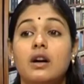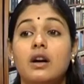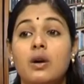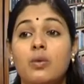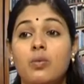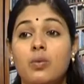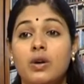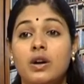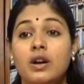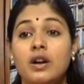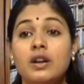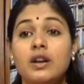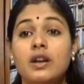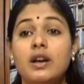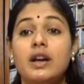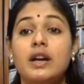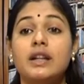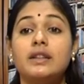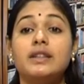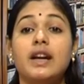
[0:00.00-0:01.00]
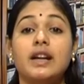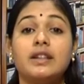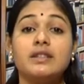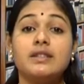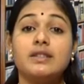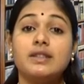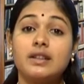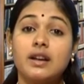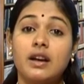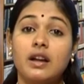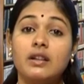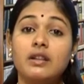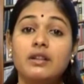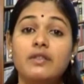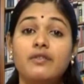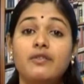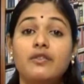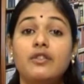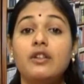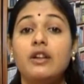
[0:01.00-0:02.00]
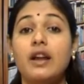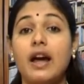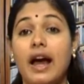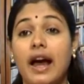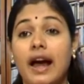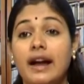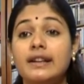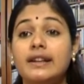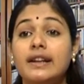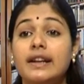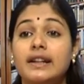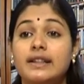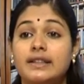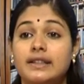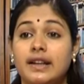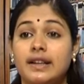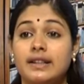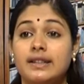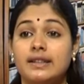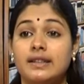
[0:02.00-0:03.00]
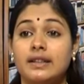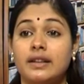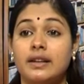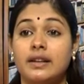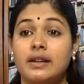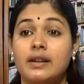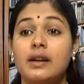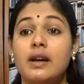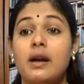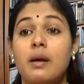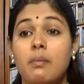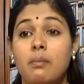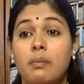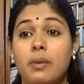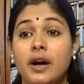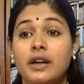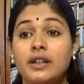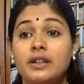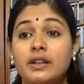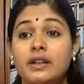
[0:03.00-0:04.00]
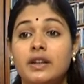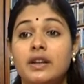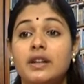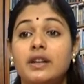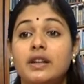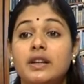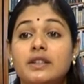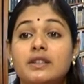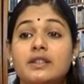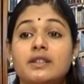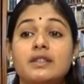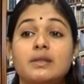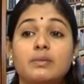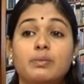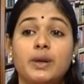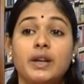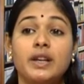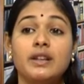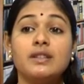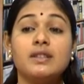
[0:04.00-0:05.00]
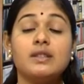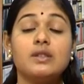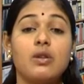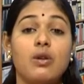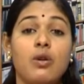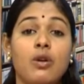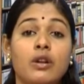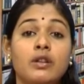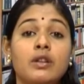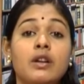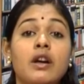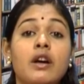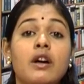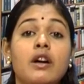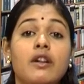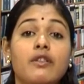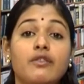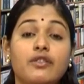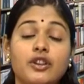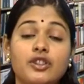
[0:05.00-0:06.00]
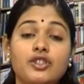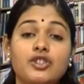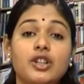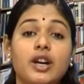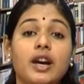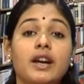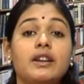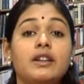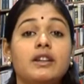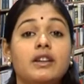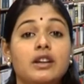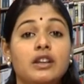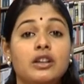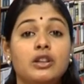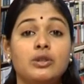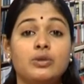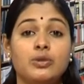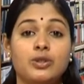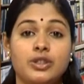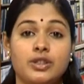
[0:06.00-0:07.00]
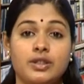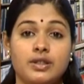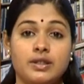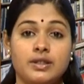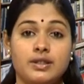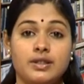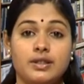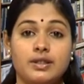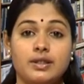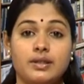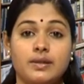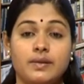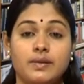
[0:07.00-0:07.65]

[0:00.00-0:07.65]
world that is colorful and enticing, but it is based on fragile illusions.